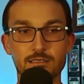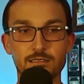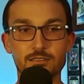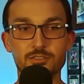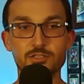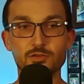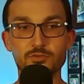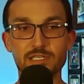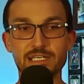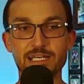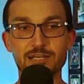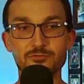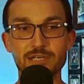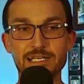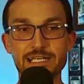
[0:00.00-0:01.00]
Yo, the guy
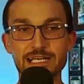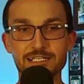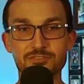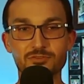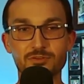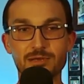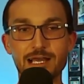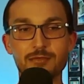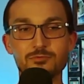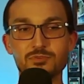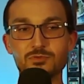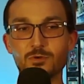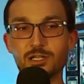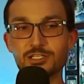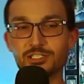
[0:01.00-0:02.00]
right next to him, I
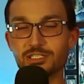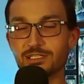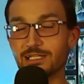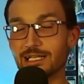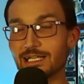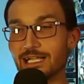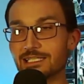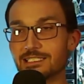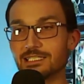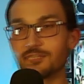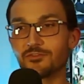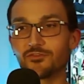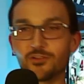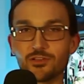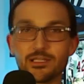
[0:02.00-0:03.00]
was watching, like, I seen the
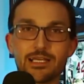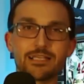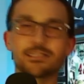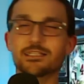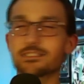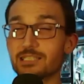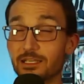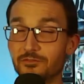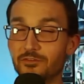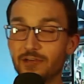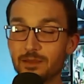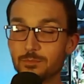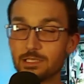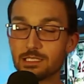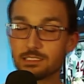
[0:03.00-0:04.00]
full length. It's like
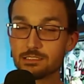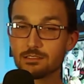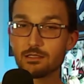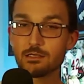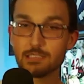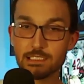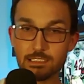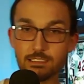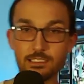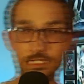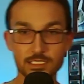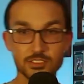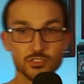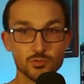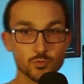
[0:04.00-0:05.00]
5 minutes long, and
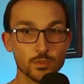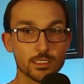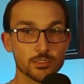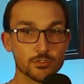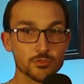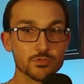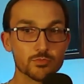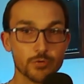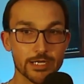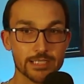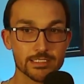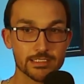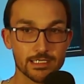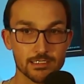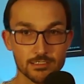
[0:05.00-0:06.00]
yes, you will lose
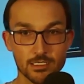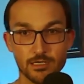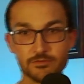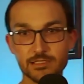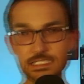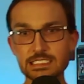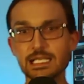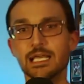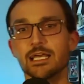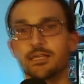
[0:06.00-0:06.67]
brain cells off of this.